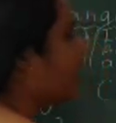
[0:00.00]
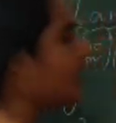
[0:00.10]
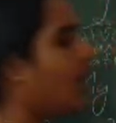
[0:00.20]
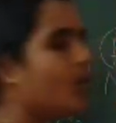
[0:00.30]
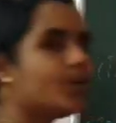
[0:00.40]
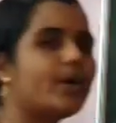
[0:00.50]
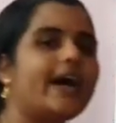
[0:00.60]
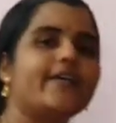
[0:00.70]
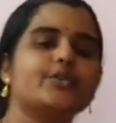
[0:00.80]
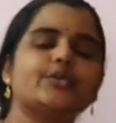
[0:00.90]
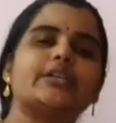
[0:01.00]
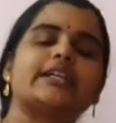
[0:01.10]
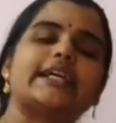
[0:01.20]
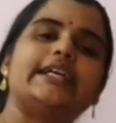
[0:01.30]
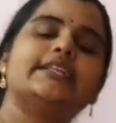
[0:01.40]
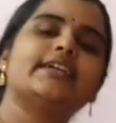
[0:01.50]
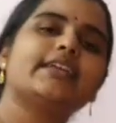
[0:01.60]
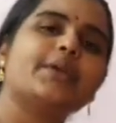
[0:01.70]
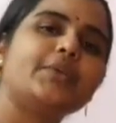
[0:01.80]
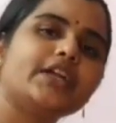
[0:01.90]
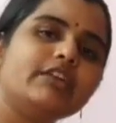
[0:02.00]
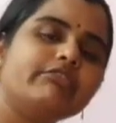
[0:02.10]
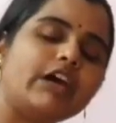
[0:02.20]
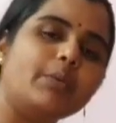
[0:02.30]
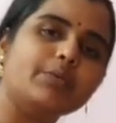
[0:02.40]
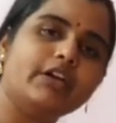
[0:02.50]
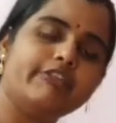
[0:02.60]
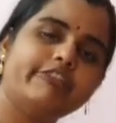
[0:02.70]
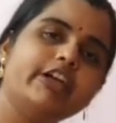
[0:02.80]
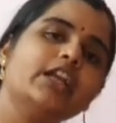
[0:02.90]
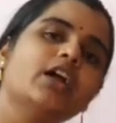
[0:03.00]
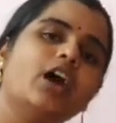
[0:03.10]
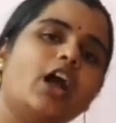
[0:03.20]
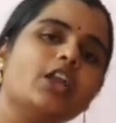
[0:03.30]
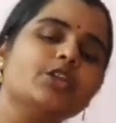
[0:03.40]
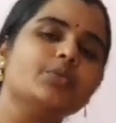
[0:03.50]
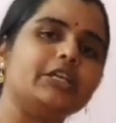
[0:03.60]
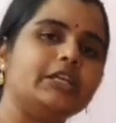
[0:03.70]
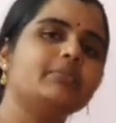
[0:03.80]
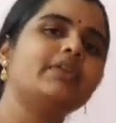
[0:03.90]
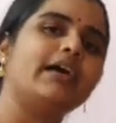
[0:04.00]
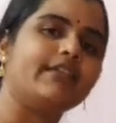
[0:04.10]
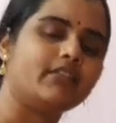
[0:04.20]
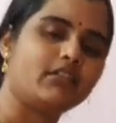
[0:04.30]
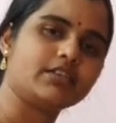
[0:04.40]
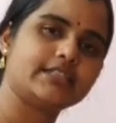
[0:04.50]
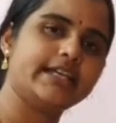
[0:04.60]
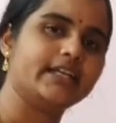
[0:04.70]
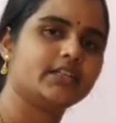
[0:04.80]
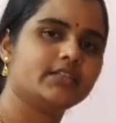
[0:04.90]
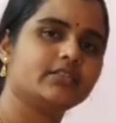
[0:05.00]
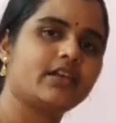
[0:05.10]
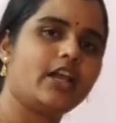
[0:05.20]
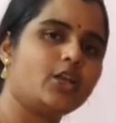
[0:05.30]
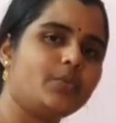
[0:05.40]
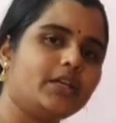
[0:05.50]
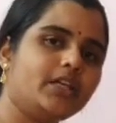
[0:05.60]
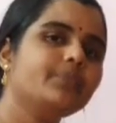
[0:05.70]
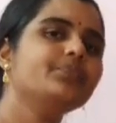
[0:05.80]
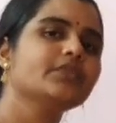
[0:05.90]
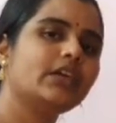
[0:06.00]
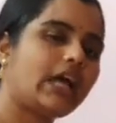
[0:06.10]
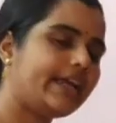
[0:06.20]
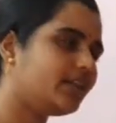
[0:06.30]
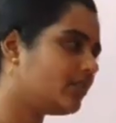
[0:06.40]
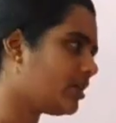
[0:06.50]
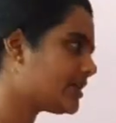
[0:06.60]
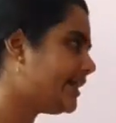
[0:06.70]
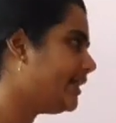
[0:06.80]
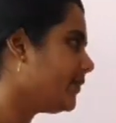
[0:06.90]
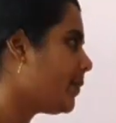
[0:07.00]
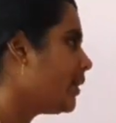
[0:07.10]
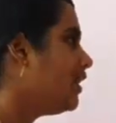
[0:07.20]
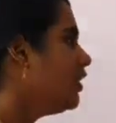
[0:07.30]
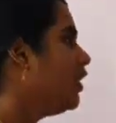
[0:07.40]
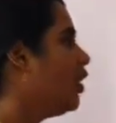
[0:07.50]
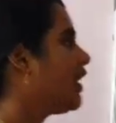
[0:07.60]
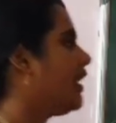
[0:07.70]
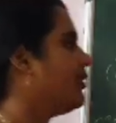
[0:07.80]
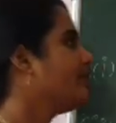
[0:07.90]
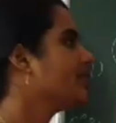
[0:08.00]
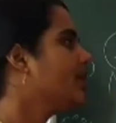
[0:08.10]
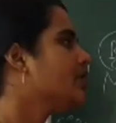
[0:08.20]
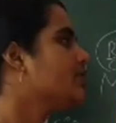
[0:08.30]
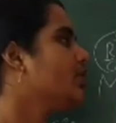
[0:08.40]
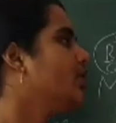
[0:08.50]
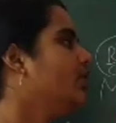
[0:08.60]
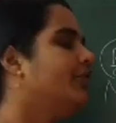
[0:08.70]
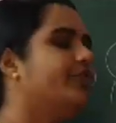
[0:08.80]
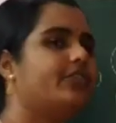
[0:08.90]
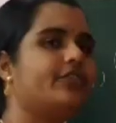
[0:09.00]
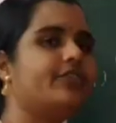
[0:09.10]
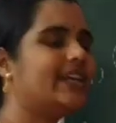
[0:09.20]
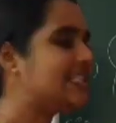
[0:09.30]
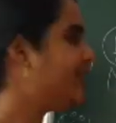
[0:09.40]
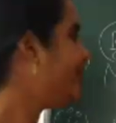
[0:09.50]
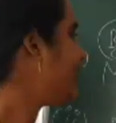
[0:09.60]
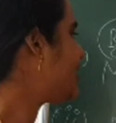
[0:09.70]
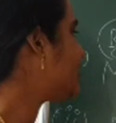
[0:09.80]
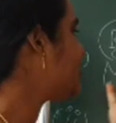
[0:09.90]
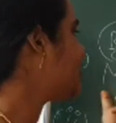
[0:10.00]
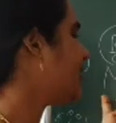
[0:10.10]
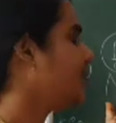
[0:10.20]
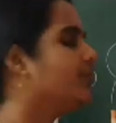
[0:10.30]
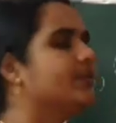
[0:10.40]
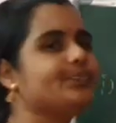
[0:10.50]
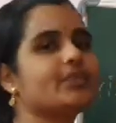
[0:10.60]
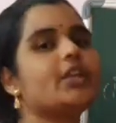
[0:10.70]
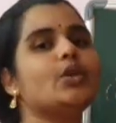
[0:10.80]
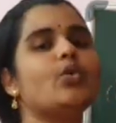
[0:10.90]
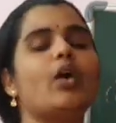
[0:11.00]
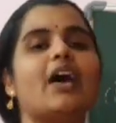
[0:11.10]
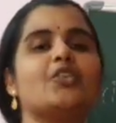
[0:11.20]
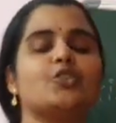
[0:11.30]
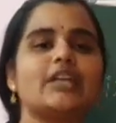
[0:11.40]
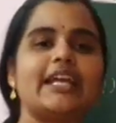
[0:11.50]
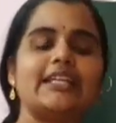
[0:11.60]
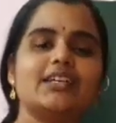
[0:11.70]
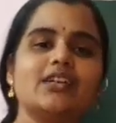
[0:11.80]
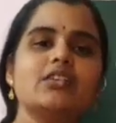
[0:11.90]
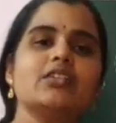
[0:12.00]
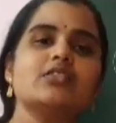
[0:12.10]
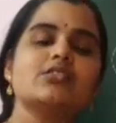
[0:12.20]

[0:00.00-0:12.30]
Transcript: Now you have to write the chemical formula for aluminium hydroxide. Aluminium hydroxide. Okay. So what is the first step? You have to write the